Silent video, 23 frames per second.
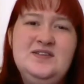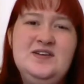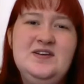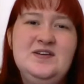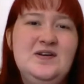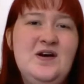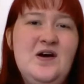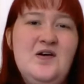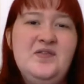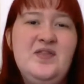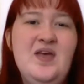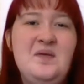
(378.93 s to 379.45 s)
you
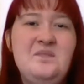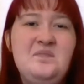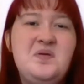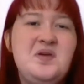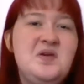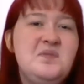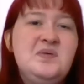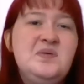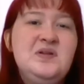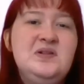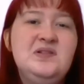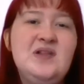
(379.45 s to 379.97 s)
know, that
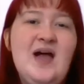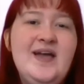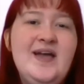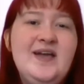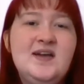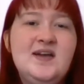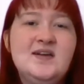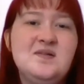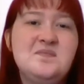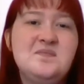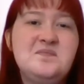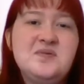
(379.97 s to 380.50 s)
people
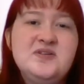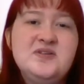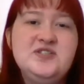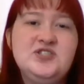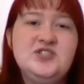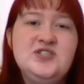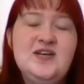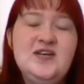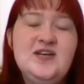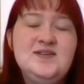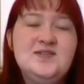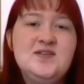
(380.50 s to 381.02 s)
like and
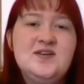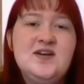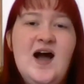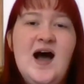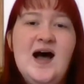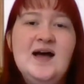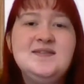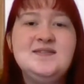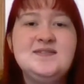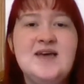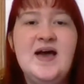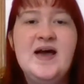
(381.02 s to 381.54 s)
appreciate your
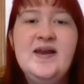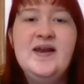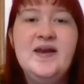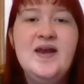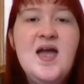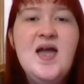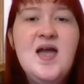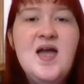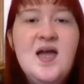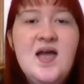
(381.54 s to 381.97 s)
content.